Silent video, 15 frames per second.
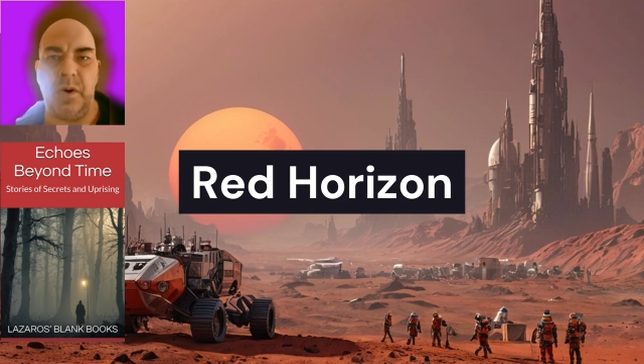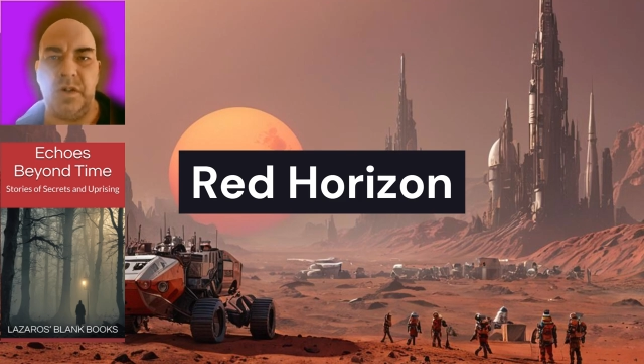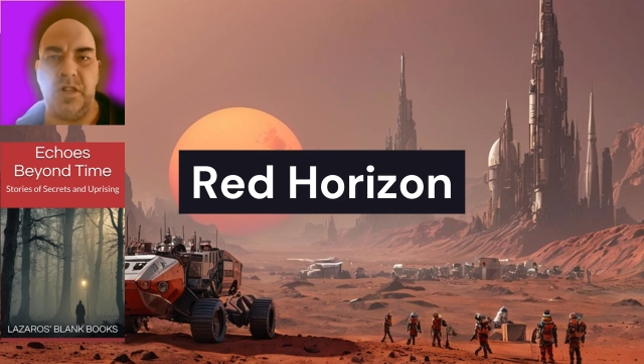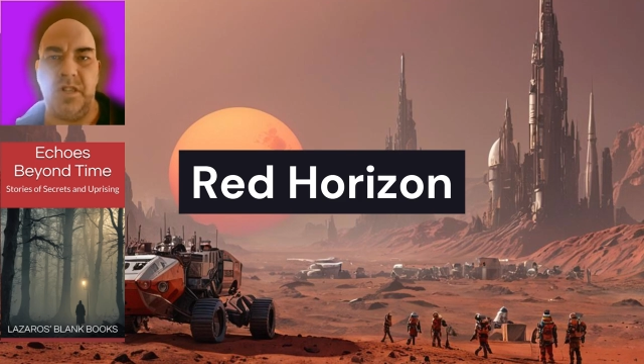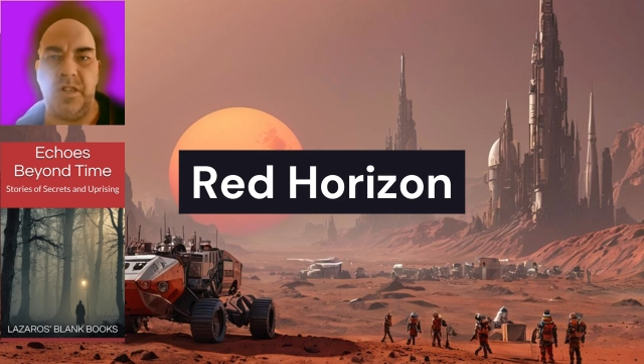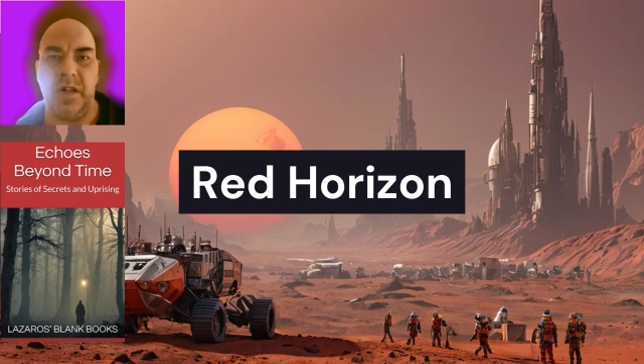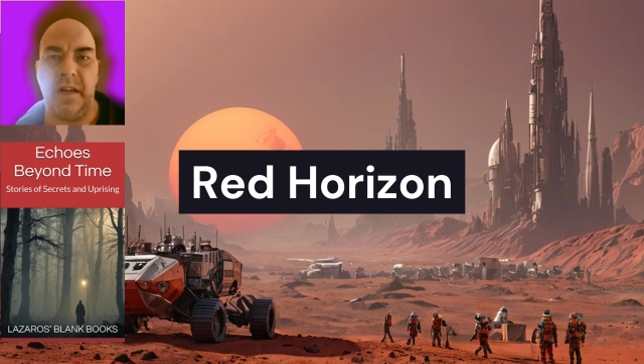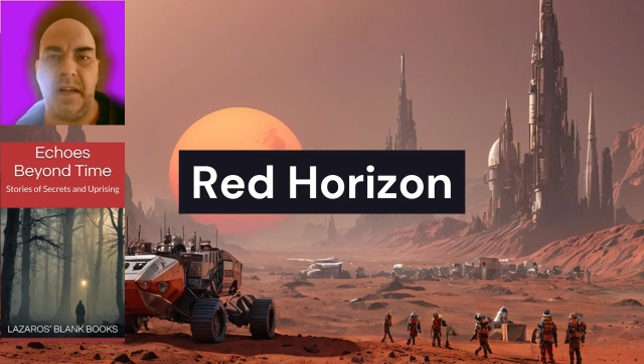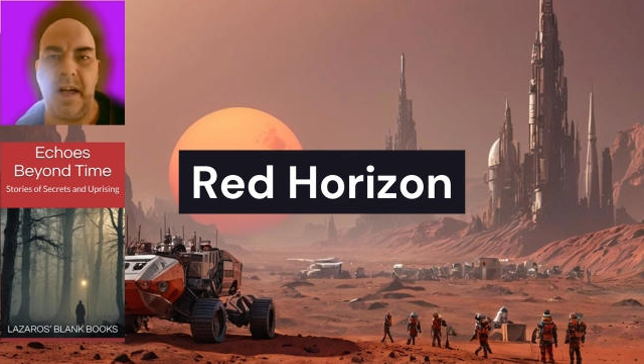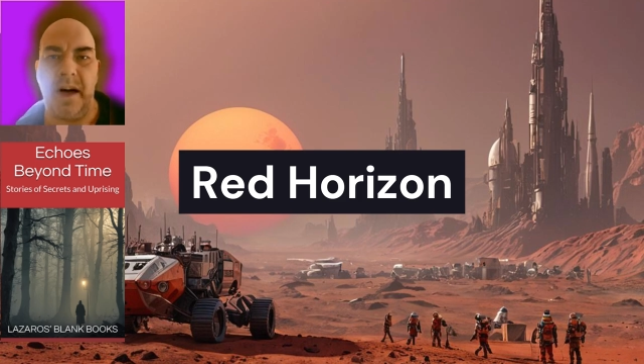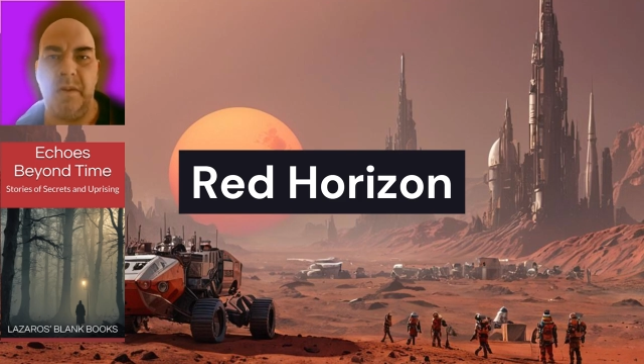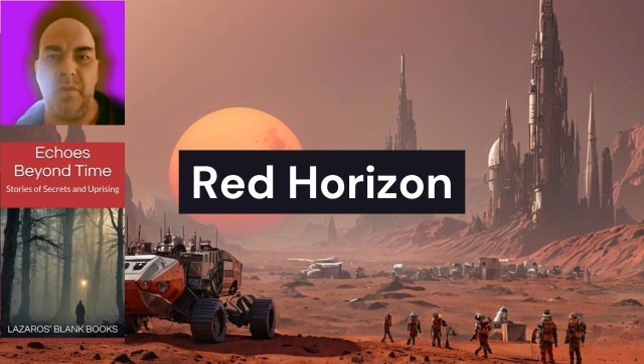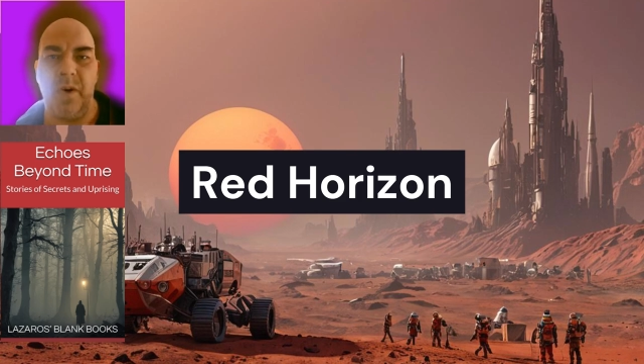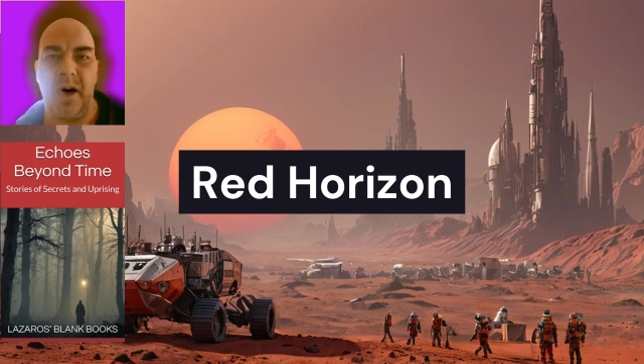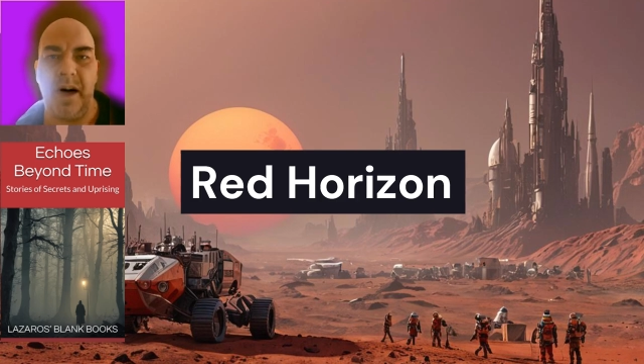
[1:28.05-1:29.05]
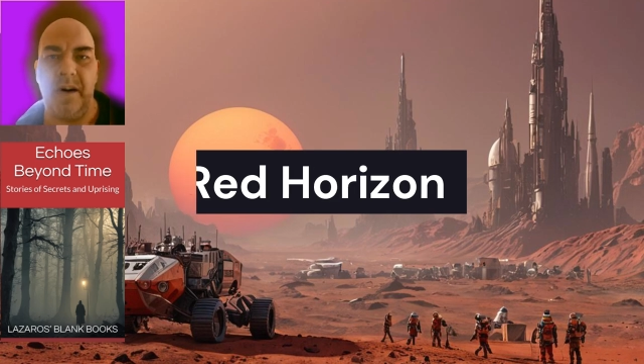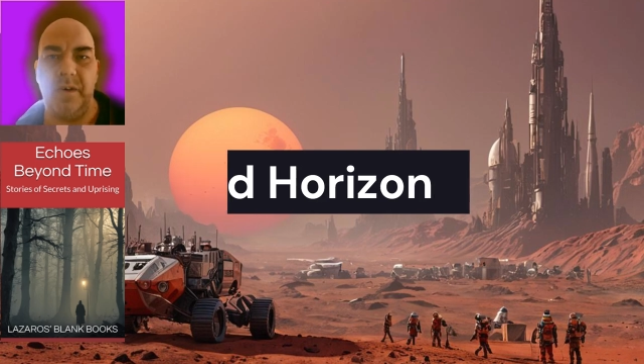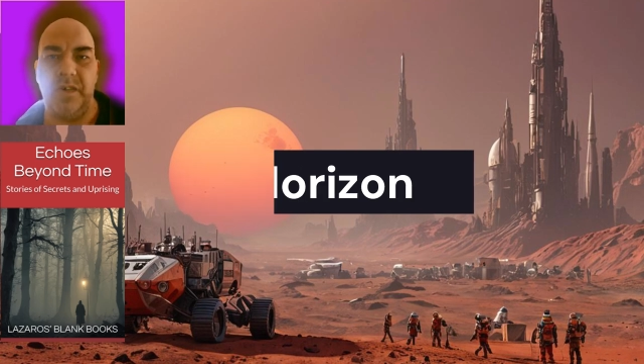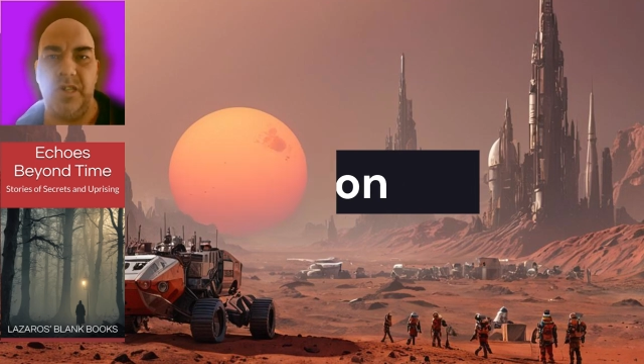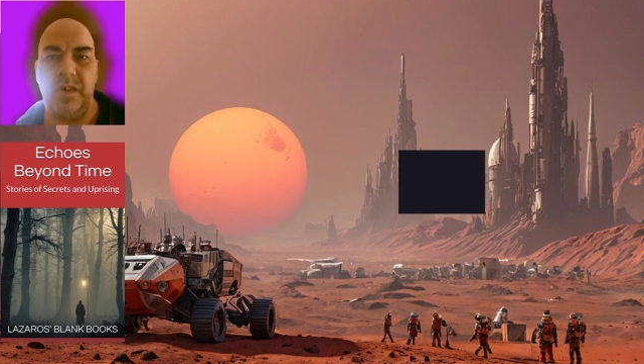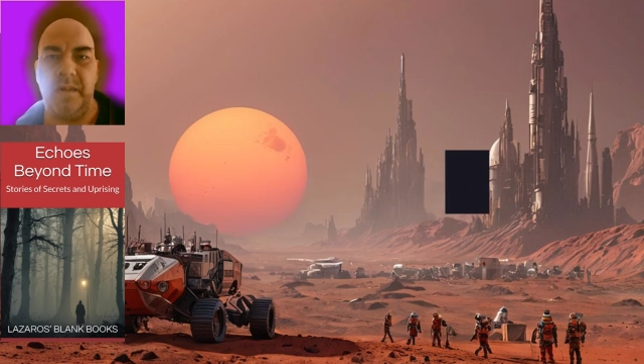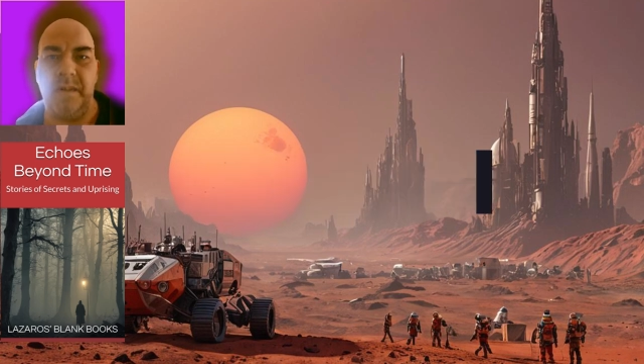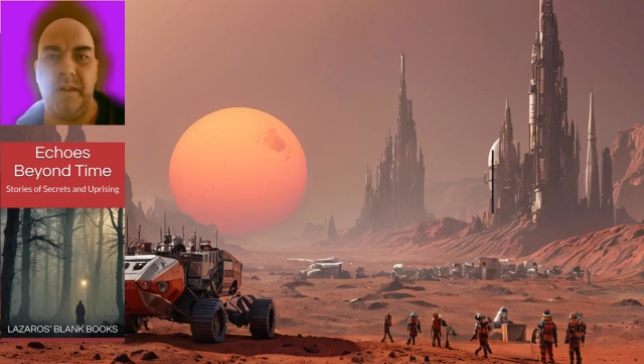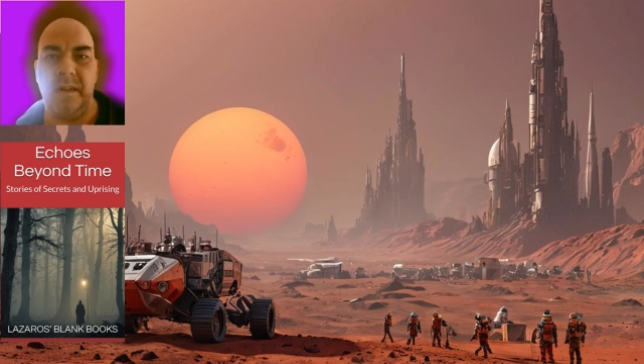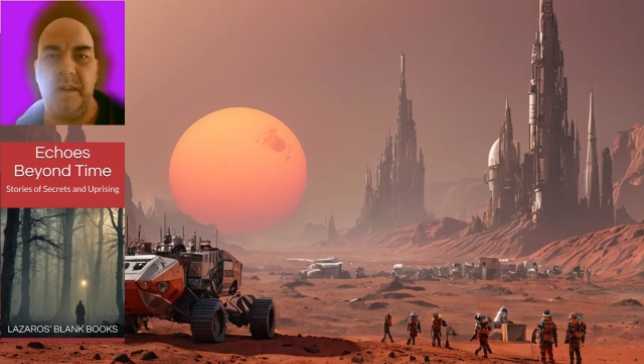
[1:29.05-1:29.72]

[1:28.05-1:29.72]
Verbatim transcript: first city on Mars.